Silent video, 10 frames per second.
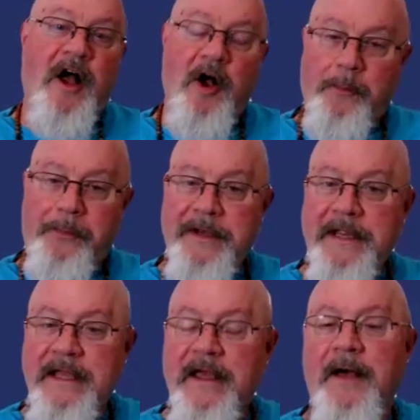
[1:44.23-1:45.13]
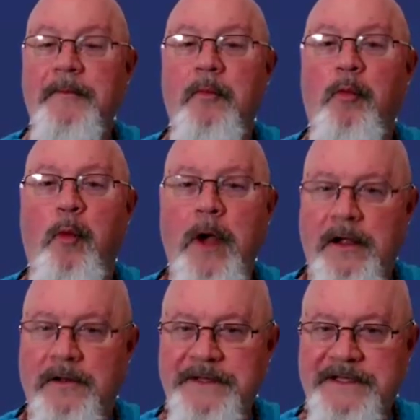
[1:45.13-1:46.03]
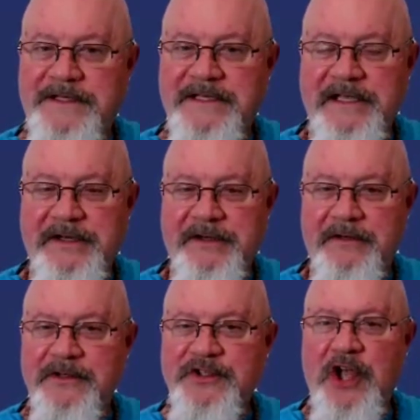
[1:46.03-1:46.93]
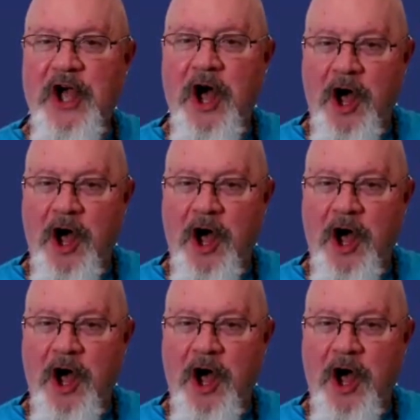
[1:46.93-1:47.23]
opening up wellness centers